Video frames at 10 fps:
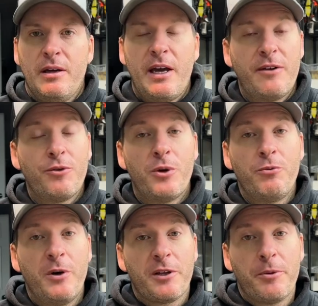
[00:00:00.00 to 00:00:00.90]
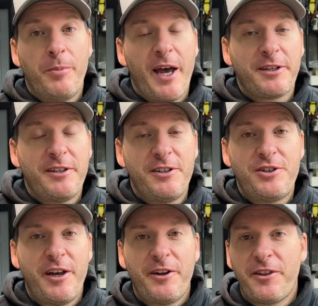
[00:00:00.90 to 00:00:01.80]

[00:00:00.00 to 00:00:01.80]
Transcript: Hey everyone, welcome back to the channel.